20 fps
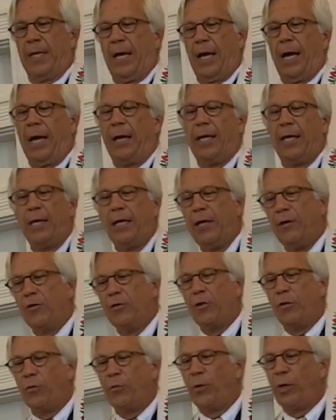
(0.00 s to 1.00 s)
I
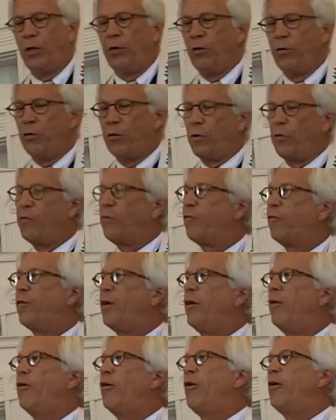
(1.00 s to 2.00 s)
hear the real though
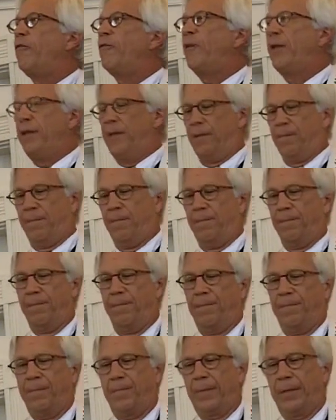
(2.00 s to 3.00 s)
far off hymn
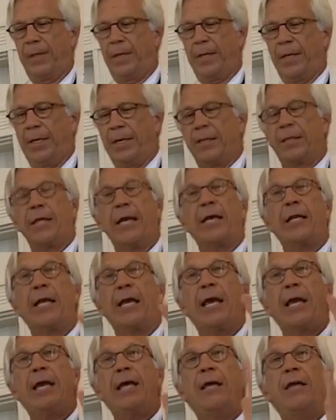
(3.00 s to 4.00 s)

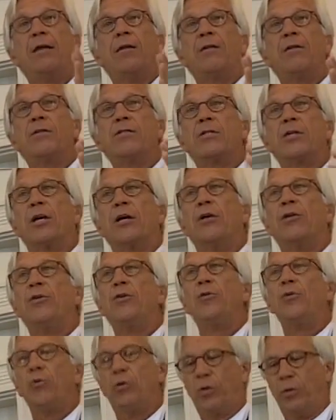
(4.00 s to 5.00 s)
that hails a
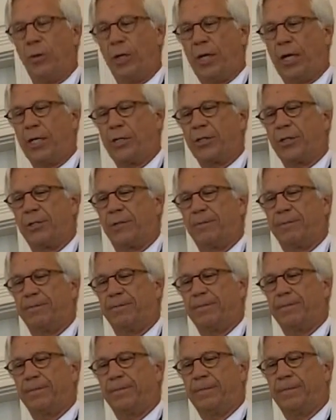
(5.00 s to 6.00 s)
new creation.
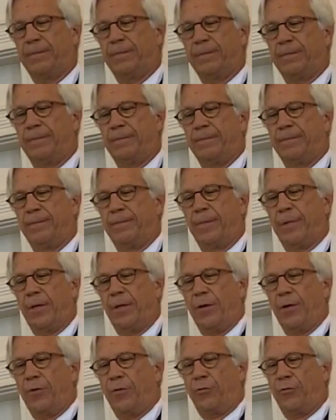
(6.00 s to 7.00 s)

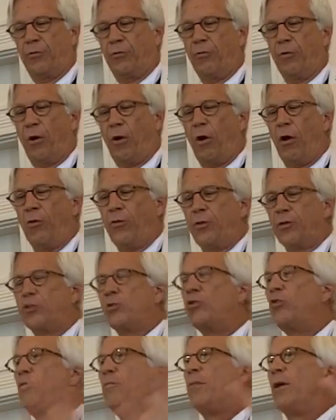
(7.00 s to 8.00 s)
Through all
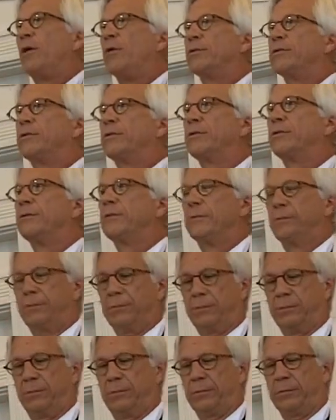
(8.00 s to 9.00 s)
the tumult
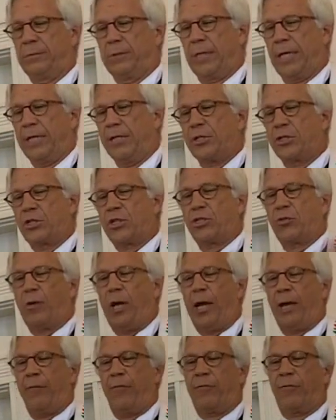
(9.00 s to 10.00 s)
and the
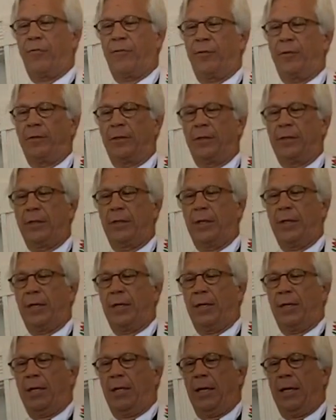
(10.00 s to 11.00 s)
strife,
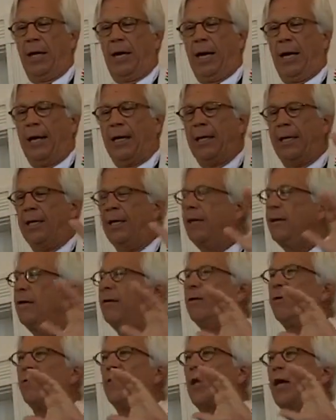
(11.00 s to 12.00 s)
I
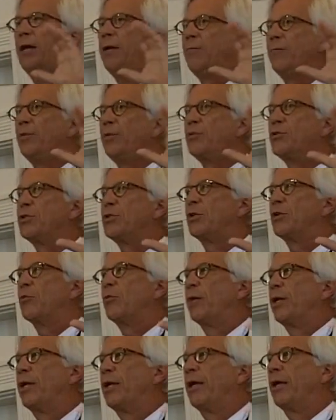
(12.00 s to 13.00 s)
hear that music
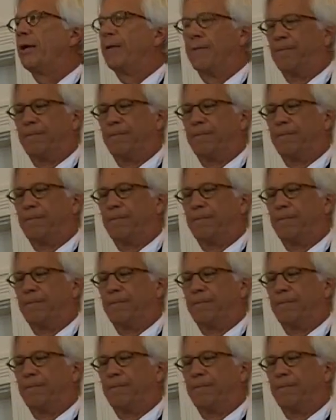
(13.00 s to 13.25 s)
ringing.